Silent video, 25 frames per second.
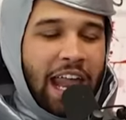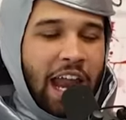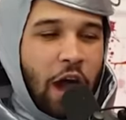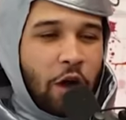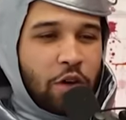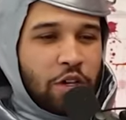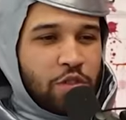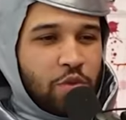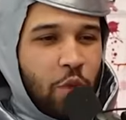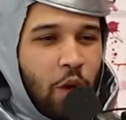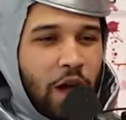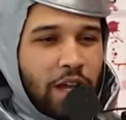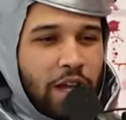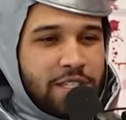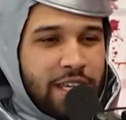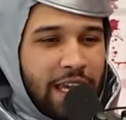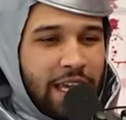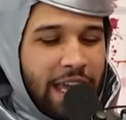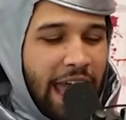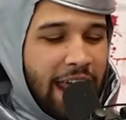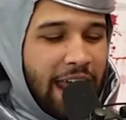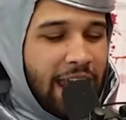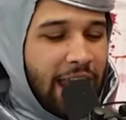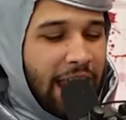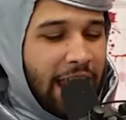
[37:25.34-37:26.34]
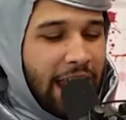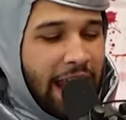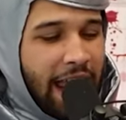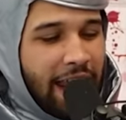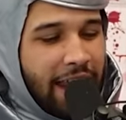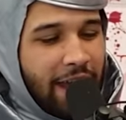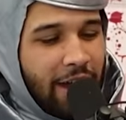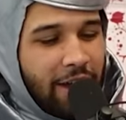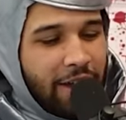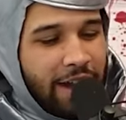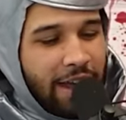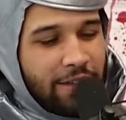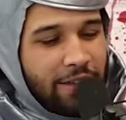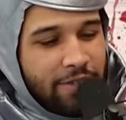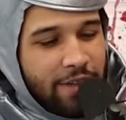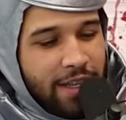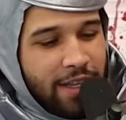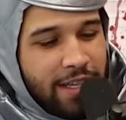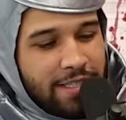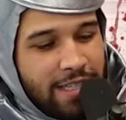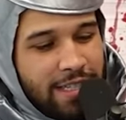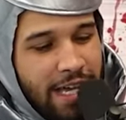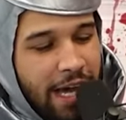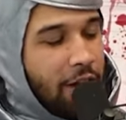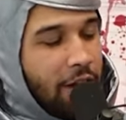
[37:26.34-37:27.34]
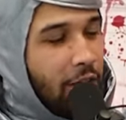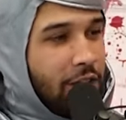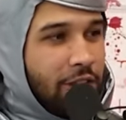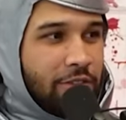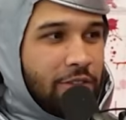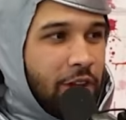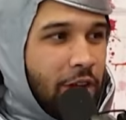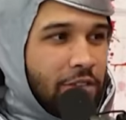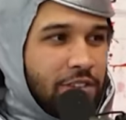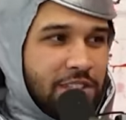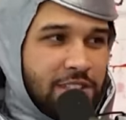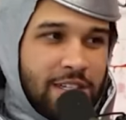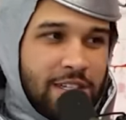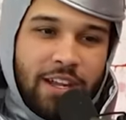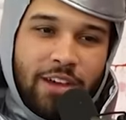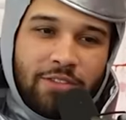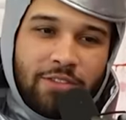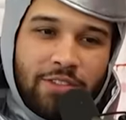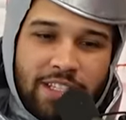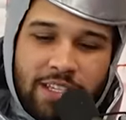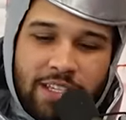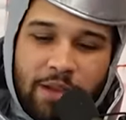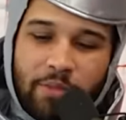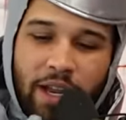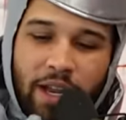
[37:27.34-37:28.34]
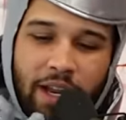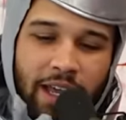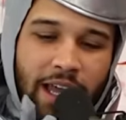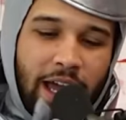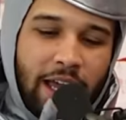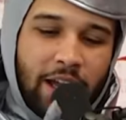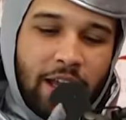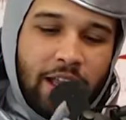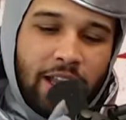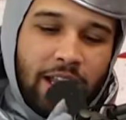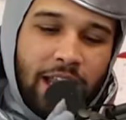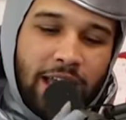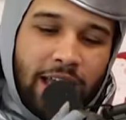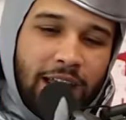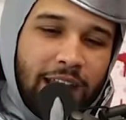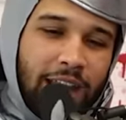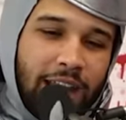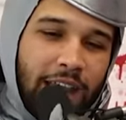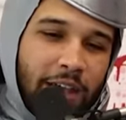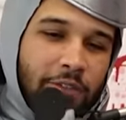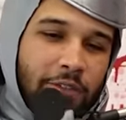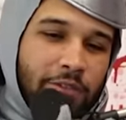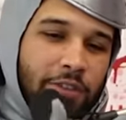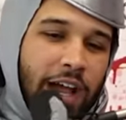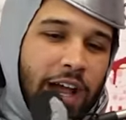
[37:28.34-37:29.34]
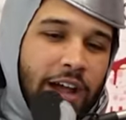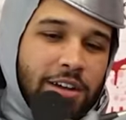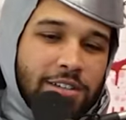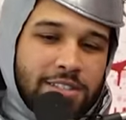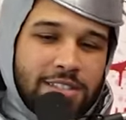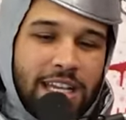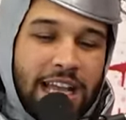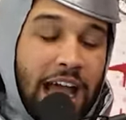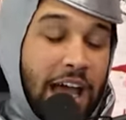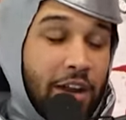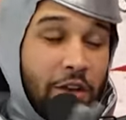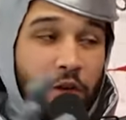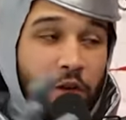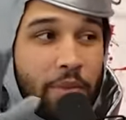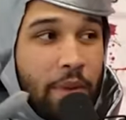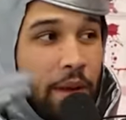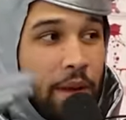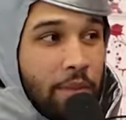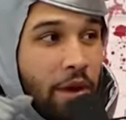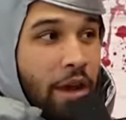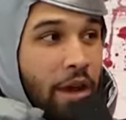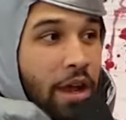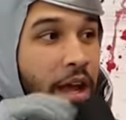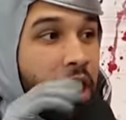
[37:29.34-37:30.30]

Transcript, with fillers: I was watching Ed, Edd and Eddy on Netflix. I don't even know if it's on Netflix. I might have got like a Fire Stick. I don't remember.